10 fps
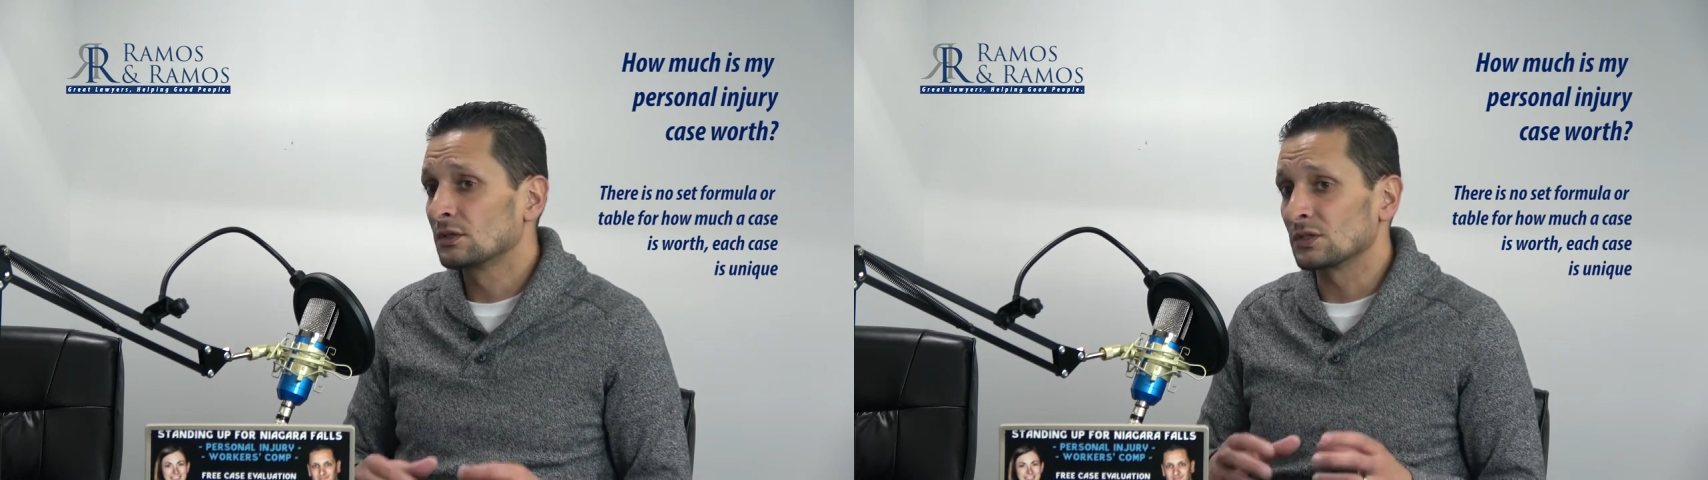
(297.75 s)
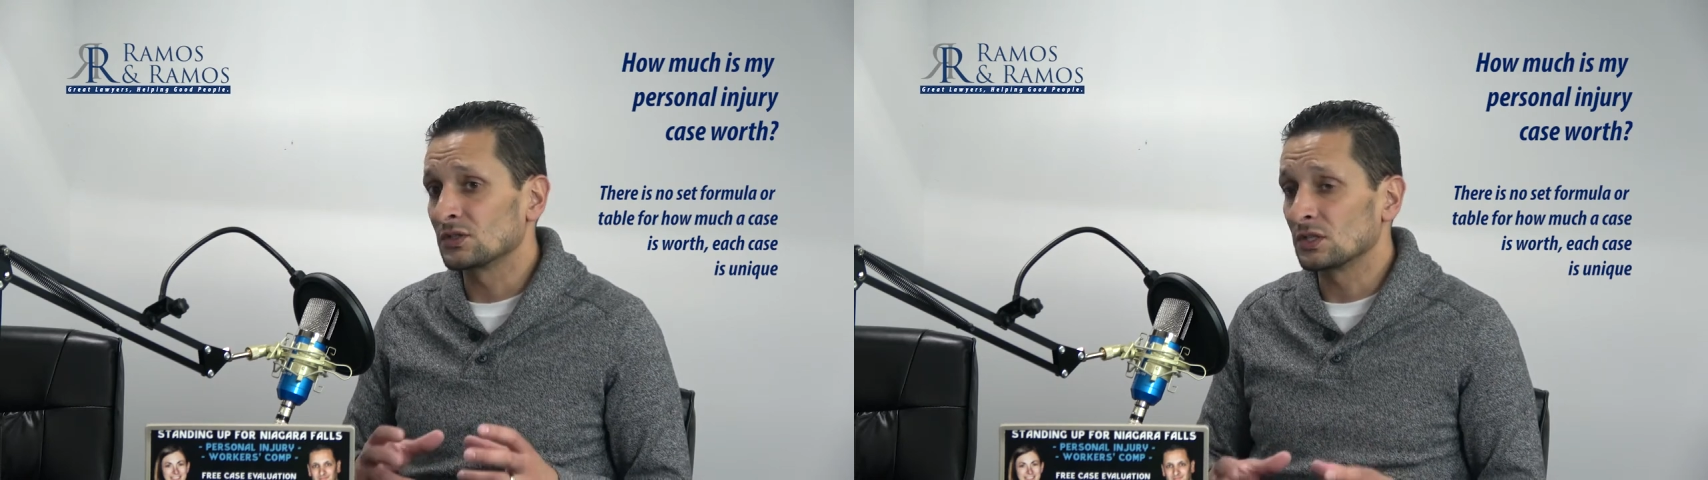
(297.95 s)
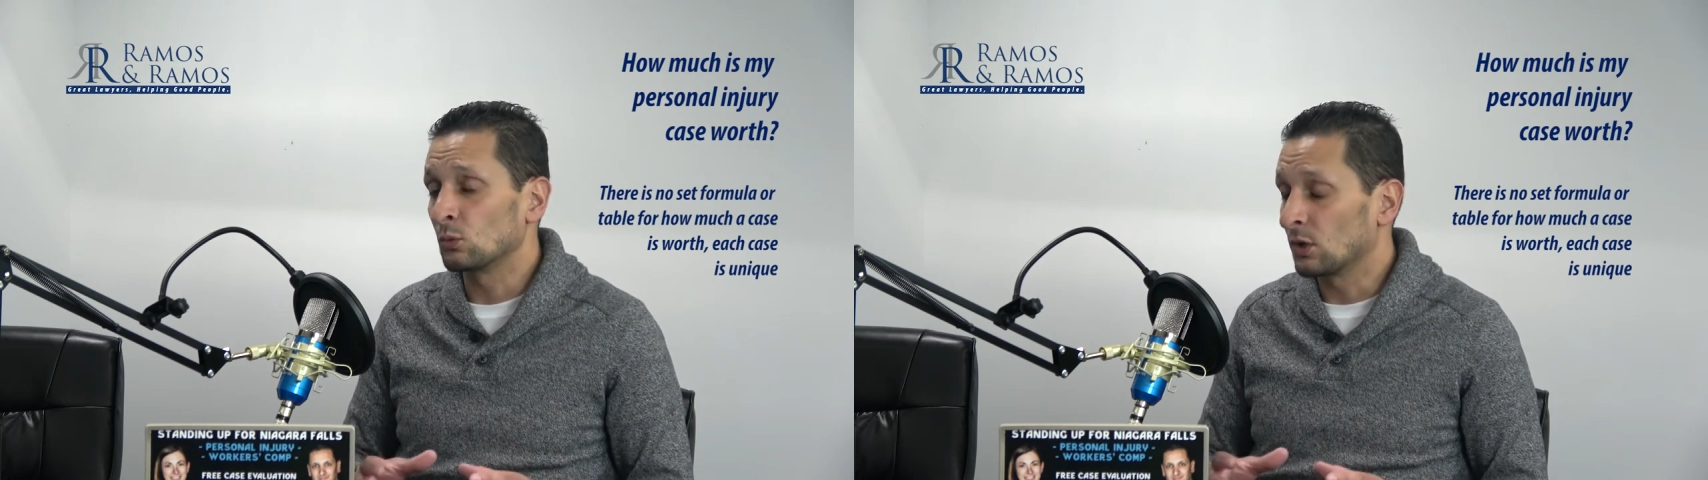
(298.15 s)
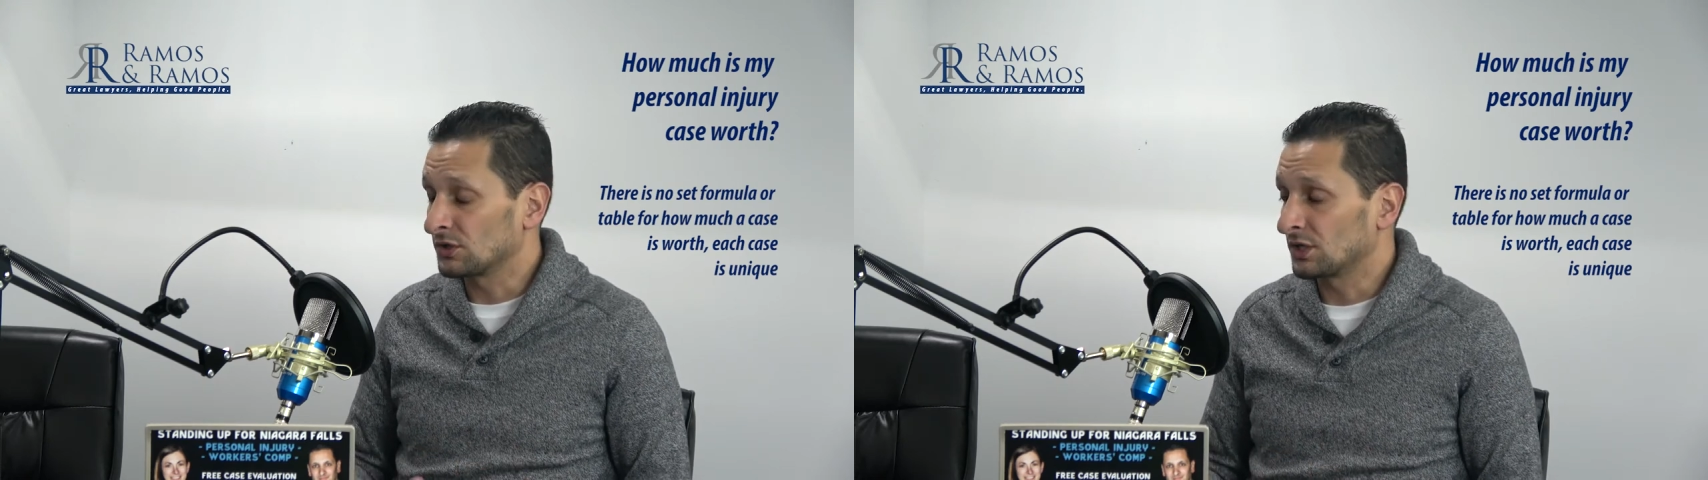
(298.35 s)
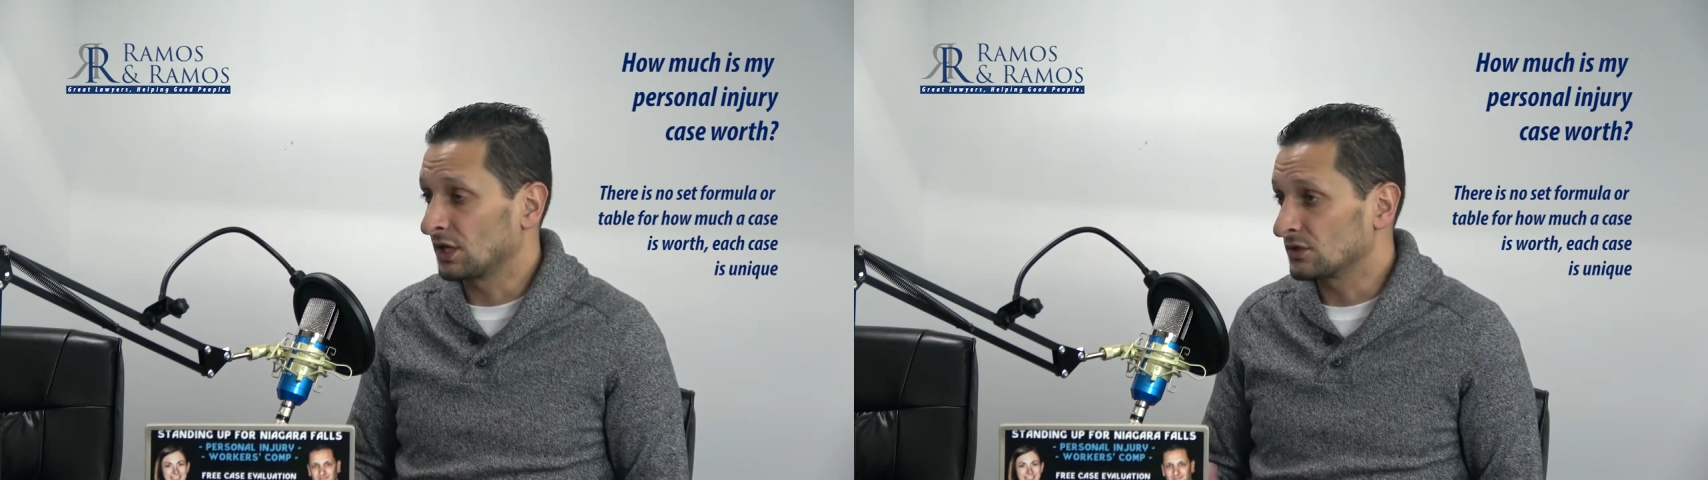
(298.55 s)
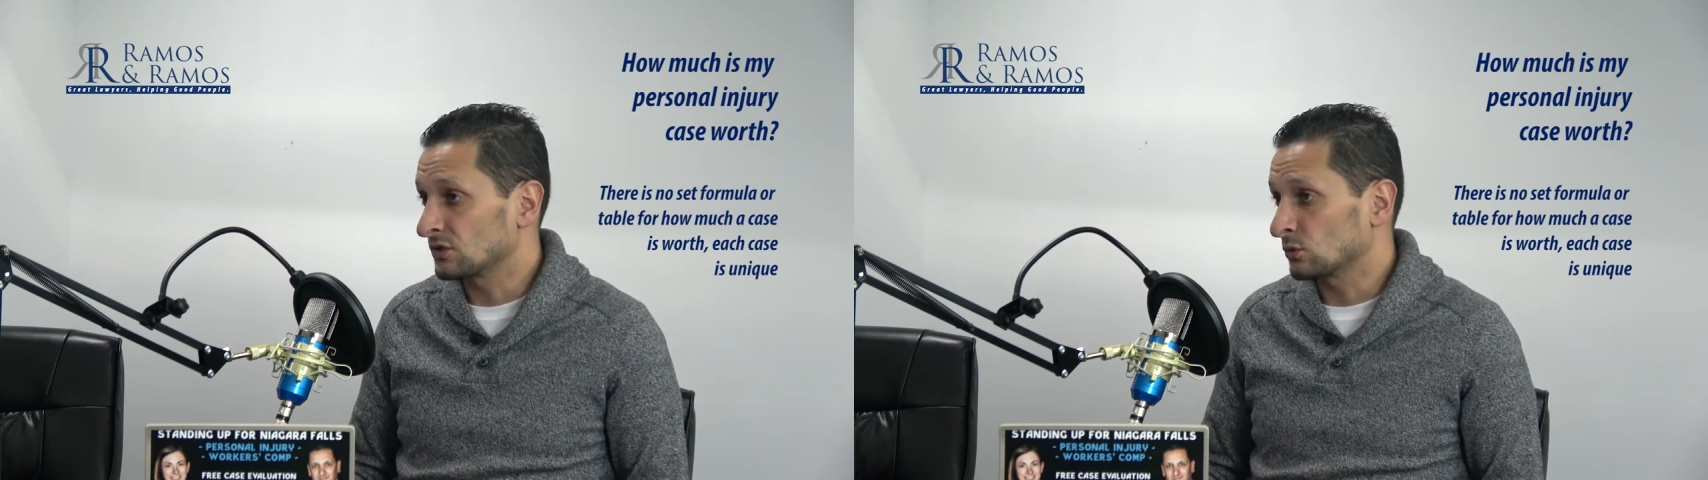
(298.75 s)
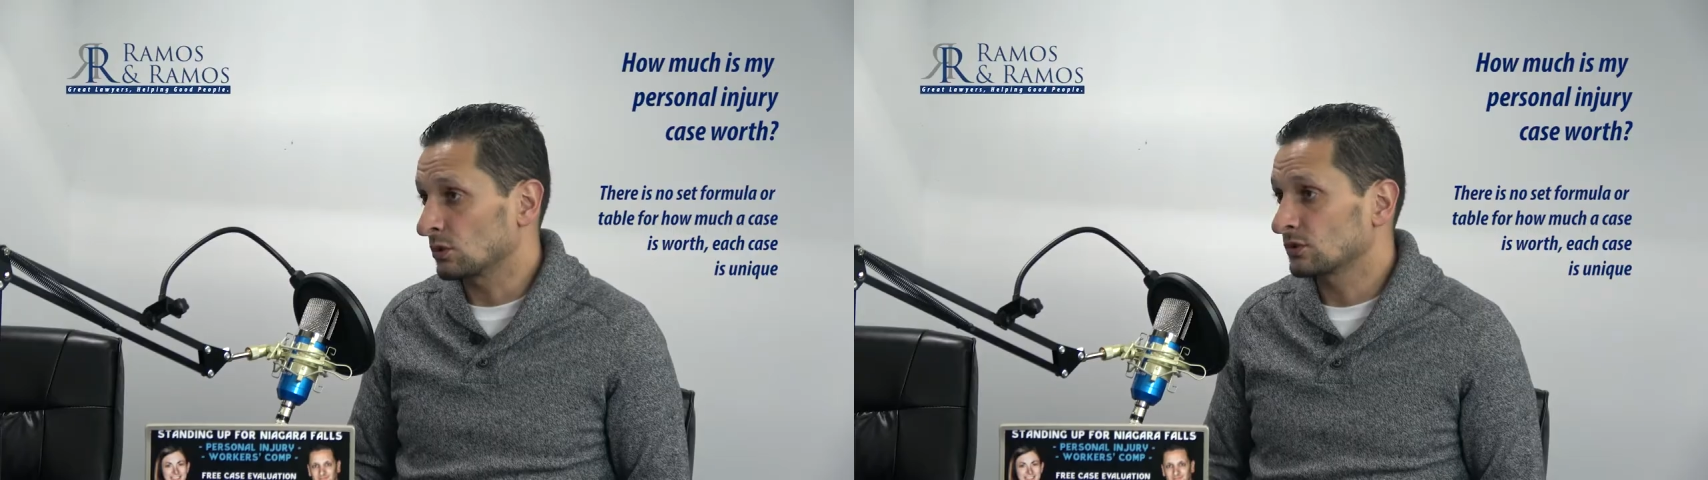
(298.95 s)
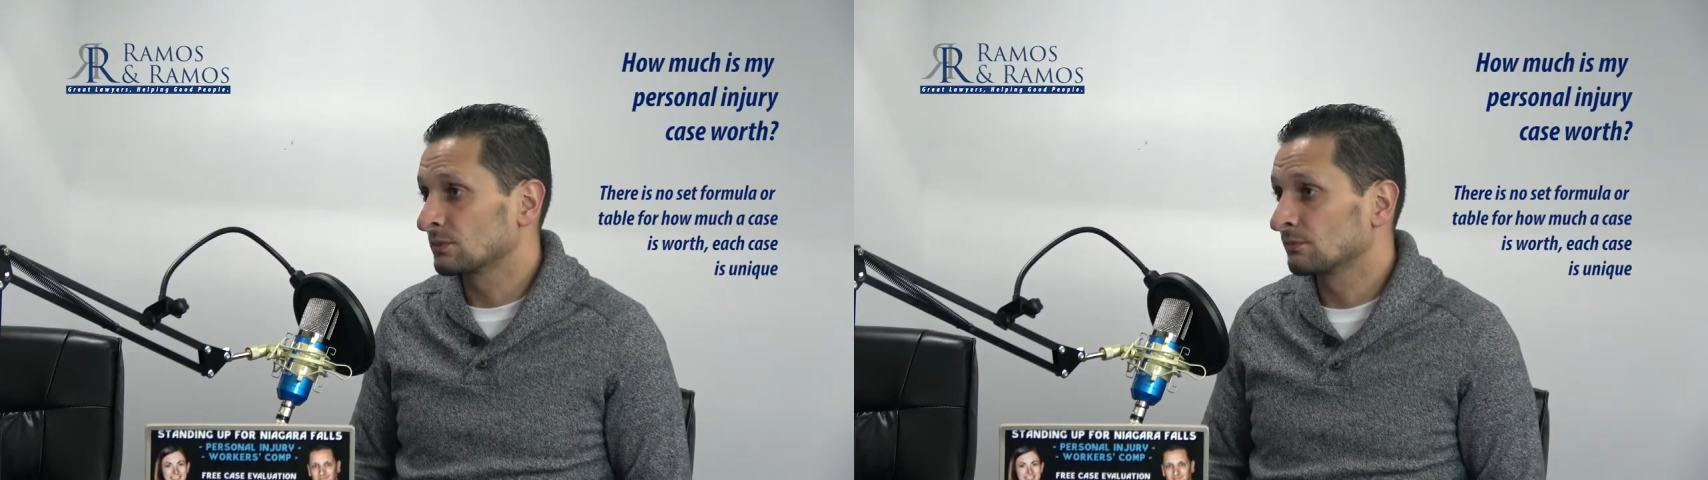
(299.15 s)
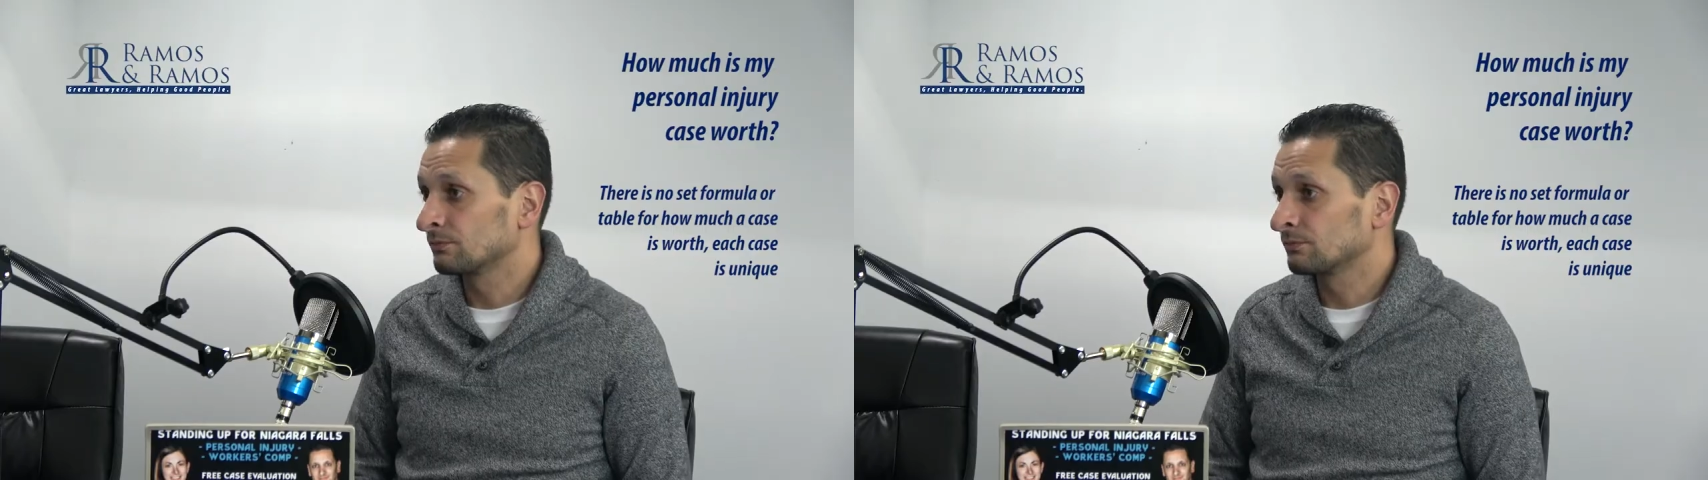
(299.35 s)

to see what the case is worth.